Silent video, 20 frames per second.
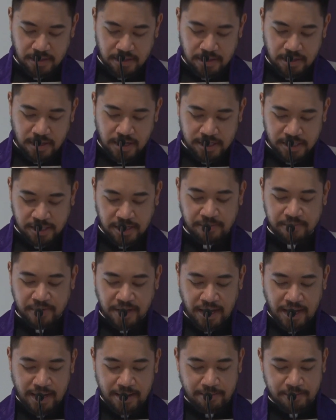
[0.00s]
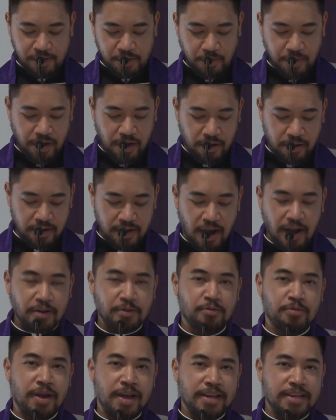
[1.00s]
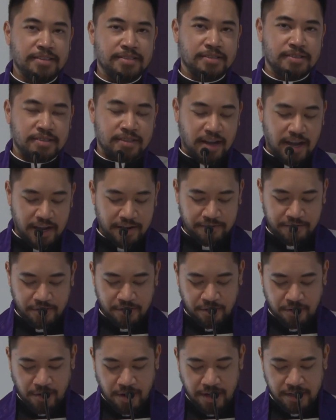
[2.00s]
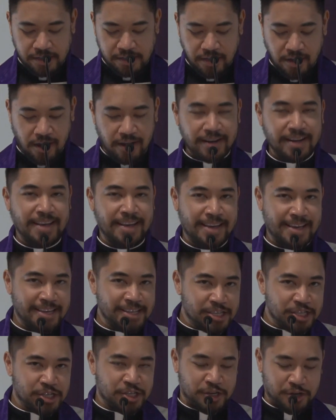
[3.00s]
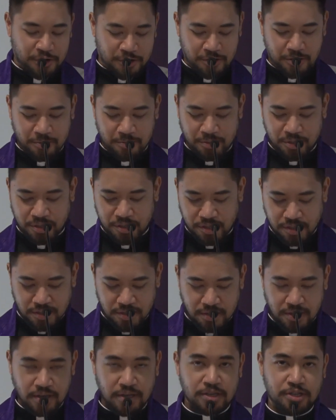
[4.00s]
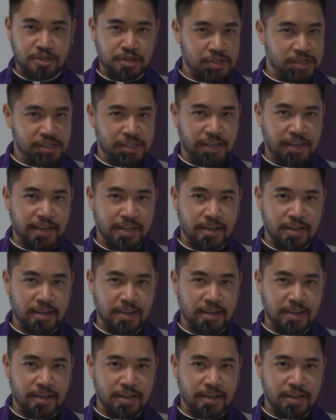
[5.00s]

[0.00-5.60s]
And sometimes we are not ready to die for Christ on his terms, just like